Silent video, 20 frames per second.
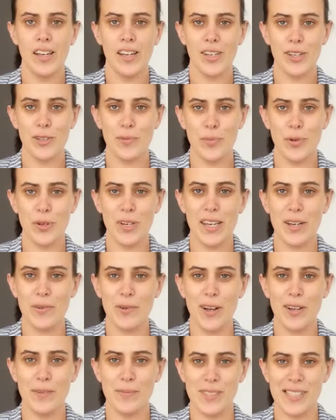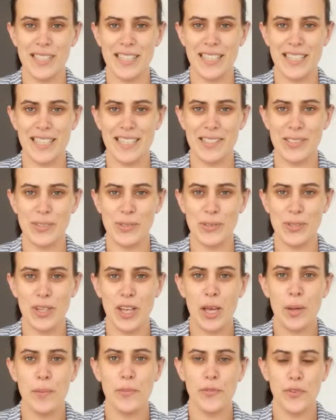Good morning, welcome to Sunday School.
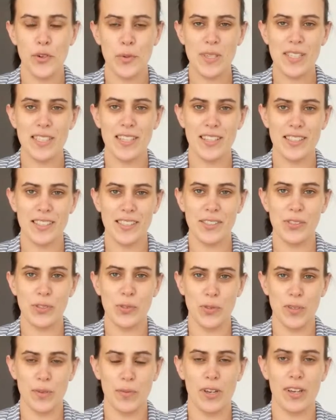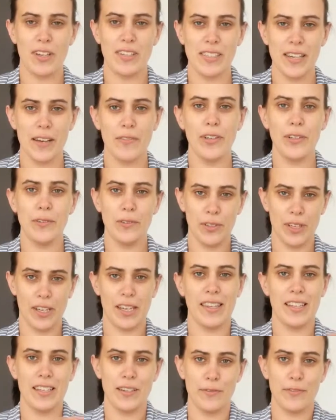Before we start our story, we're going to have a little look
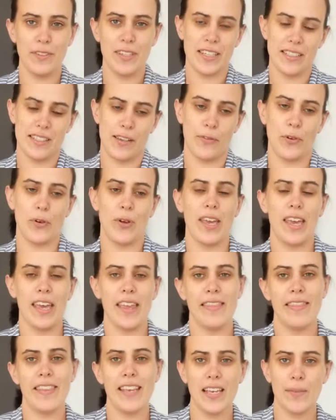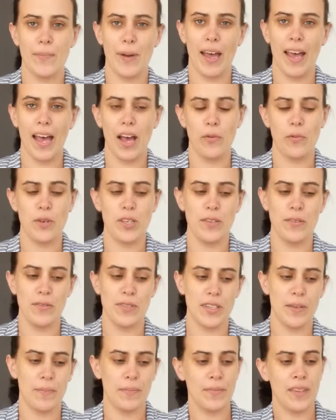at the different things I've got here and think about how we use
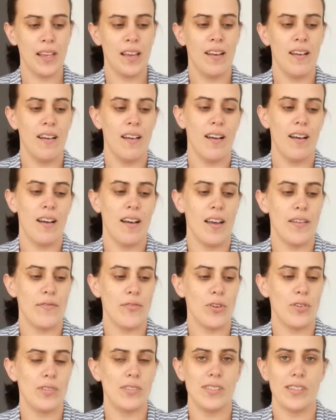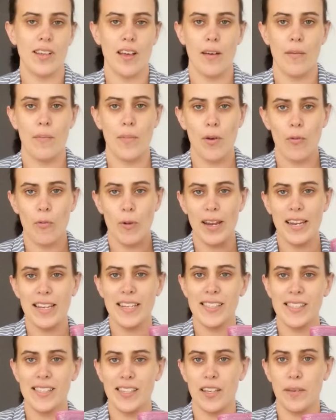them. I've got some
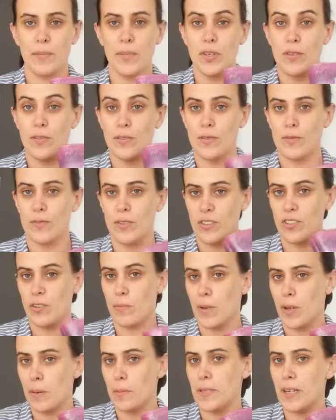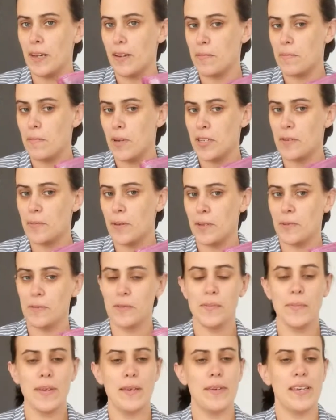wellies that can be used for jumping up and down in muddy
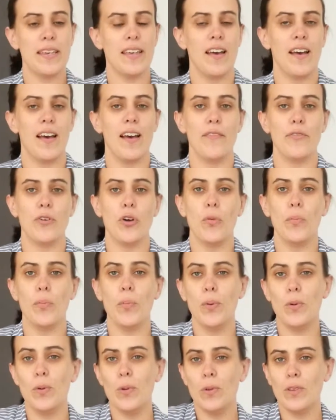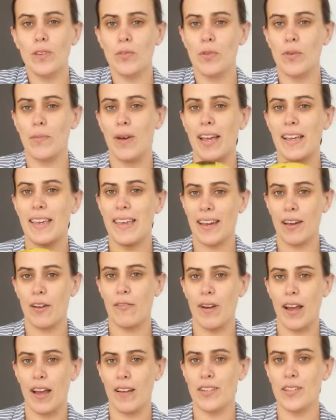puddles maybe. I've got a ball we might kick
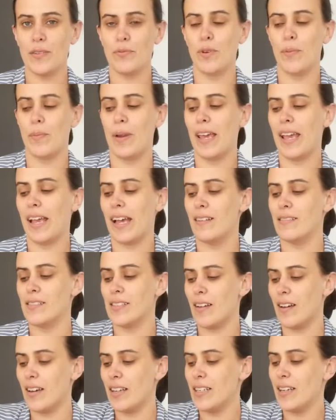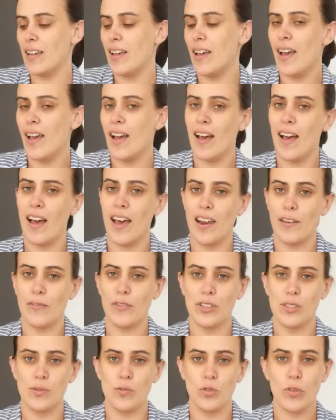around if we're playing outside. And I've
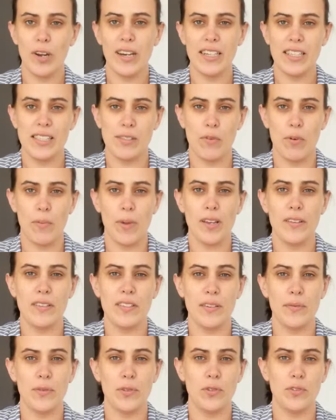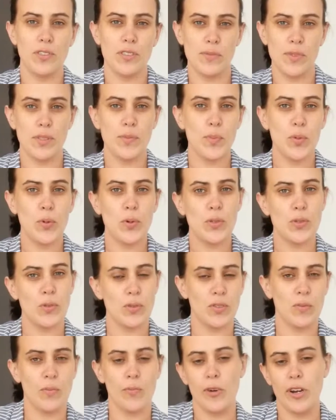got some trainers that we might use if we're doing some sports or
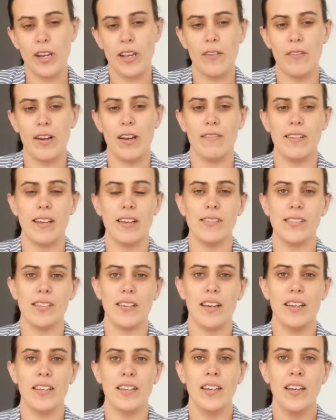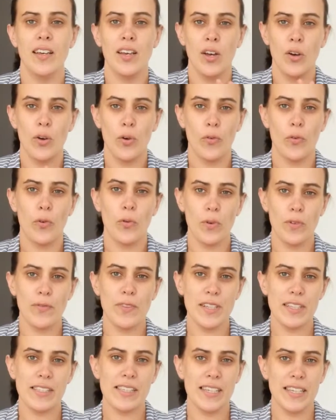some running around outside. All of
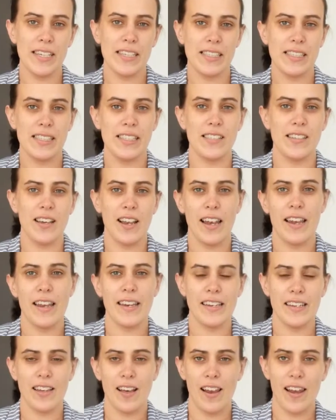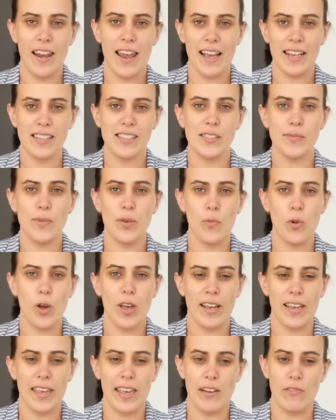these things need our legs to be
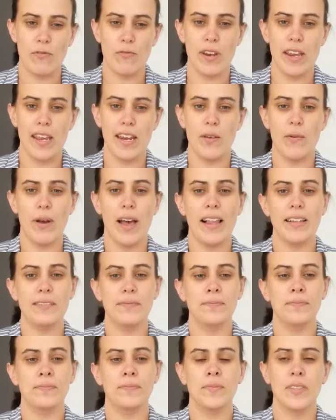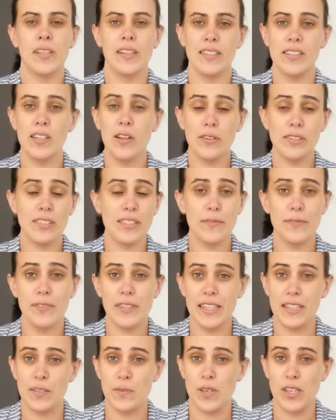working really well. There's lots of different
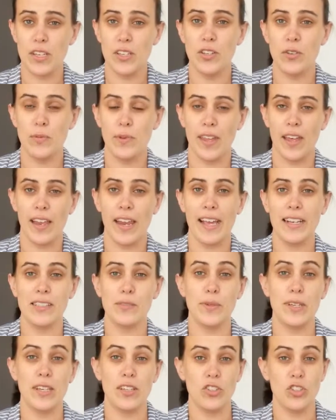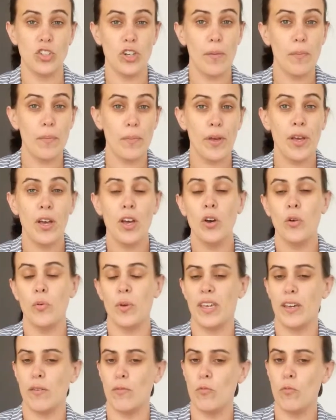things we can do with our legs. We can jump, we
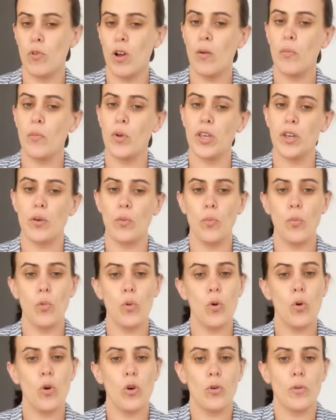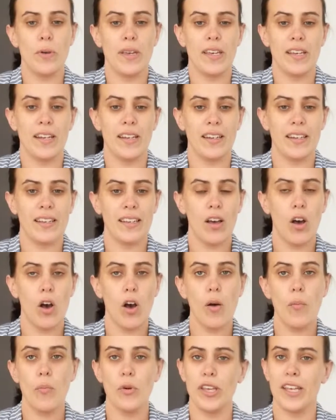can run, we can walk, we can
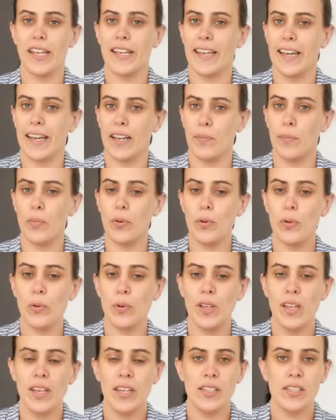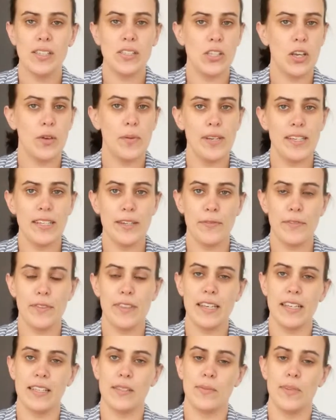hop, we can kick a ball. So many different
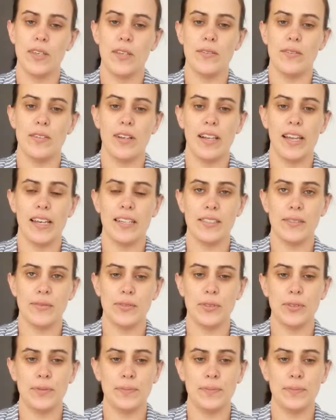things we use our legs for.